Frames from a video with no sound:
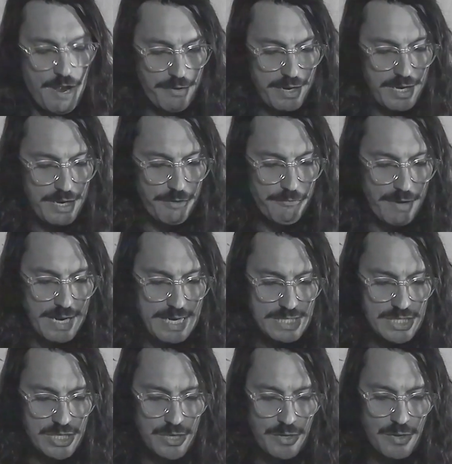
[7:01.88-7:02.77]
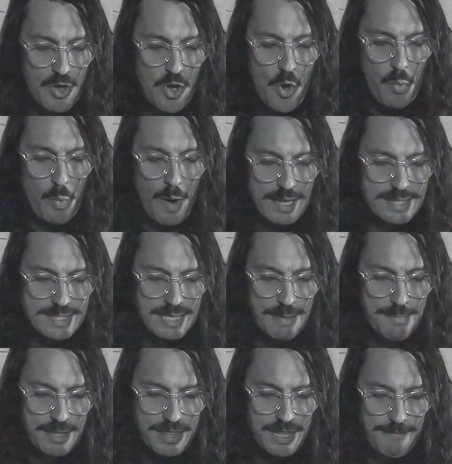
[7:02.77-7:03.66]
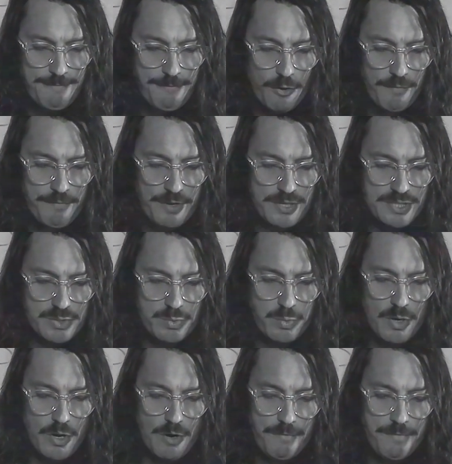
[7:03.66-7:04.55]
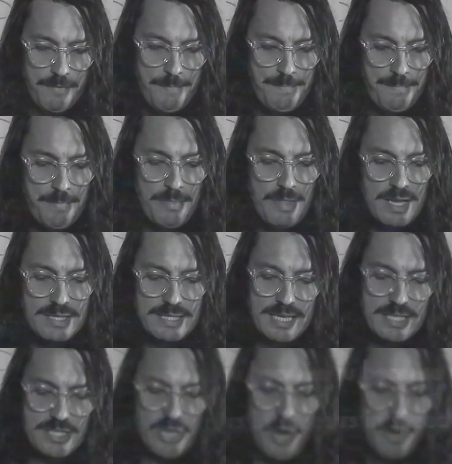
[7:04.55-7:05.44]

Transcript: I can read to you 1 Timothy 4, verse 12, says,